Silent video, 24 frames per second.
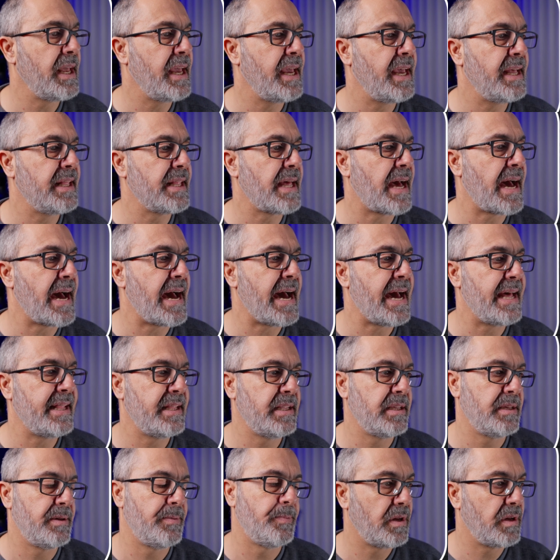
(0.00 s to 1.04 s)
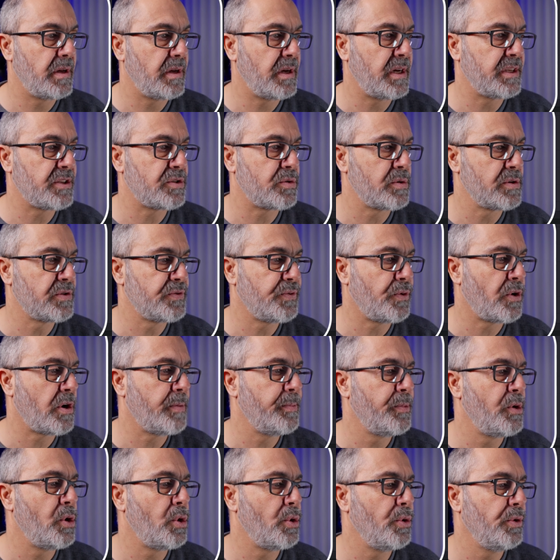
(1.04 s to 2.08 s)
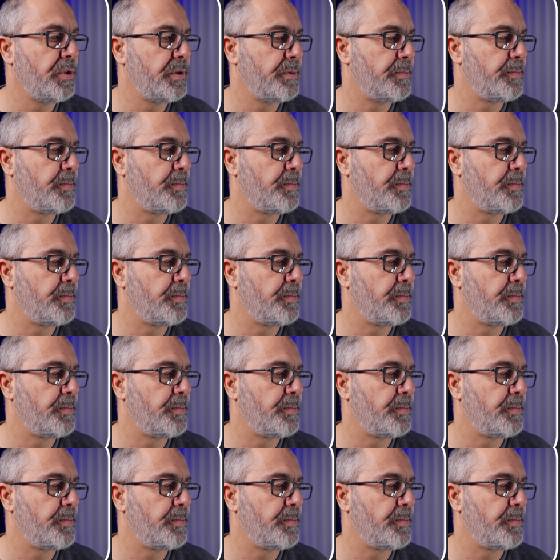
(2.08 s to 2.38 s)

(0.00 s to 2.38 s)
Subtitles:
and add a transform node,